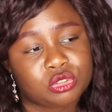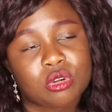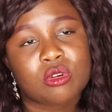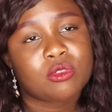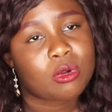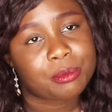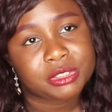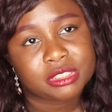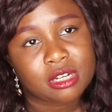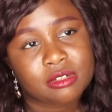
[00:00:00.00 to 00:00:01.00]
Don't overwhelm
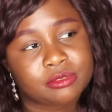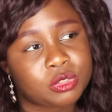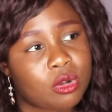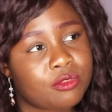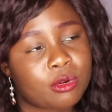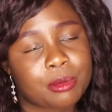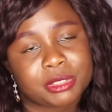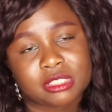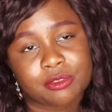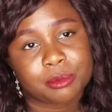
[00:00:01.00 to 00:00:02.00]
yourself. Don't
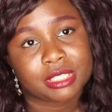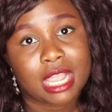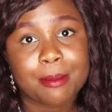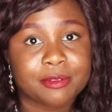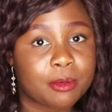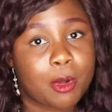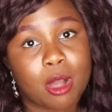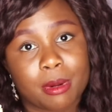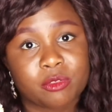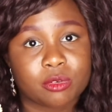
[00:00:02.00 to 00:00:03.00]
overwhelm yourself and be like, I'm gonna film
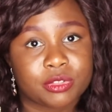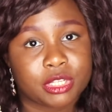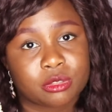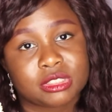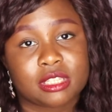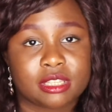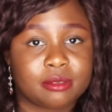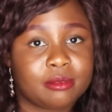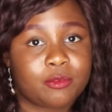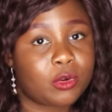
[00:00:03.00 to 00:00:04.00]
all my 4 videos
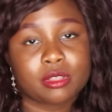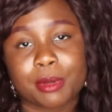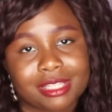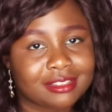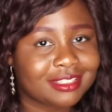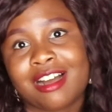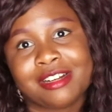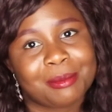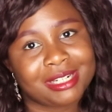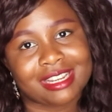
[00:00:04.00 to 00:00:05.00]
for the month
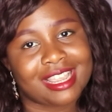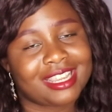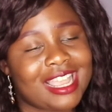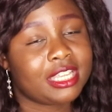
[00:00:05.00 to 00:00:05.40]
on Monday.